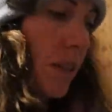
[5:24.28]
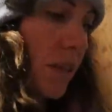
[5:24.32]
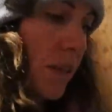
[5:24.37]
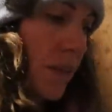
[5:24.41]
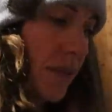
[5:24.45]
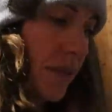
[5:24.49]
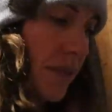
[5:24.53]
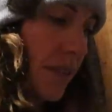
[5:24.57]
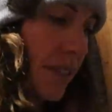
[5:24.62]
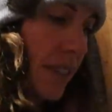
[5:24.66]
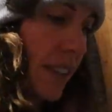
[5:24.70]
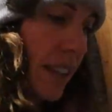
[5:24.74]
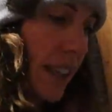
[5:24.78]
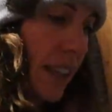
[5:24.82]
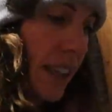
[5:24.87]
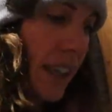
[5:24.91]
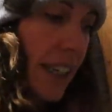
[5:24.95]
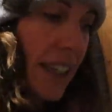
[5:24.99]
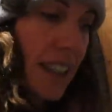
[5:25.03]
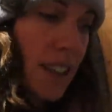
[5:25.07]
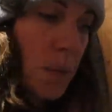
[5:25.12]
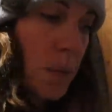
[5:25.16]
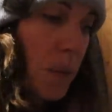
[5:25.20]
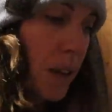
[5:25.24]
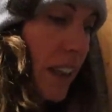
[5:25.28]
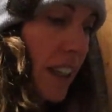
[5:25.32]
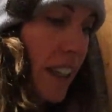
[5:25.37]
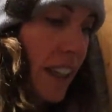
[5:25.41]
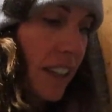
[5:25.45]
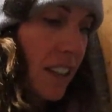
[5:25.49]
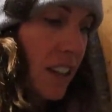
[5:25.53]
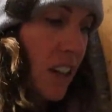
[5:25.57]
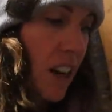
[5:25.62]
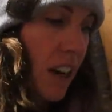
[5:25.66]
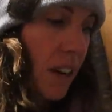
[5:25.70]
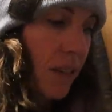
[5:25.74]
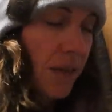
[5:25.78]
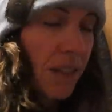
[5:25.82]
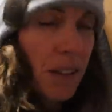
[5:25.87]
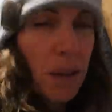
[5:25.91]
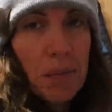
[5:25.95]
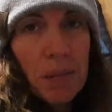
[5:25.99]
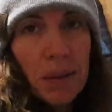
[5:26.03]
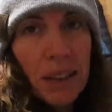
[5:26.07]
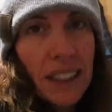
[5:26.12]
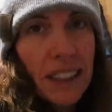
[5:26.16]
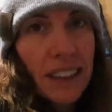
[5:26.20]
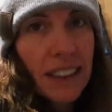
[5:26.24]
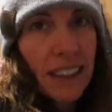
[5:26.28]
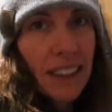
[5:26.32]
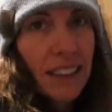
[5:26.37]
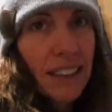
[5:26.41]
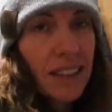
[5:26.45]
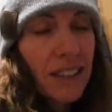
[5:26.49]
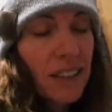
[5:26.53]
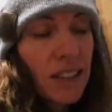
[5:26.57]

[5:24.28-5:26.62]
you. It's been licked off completely.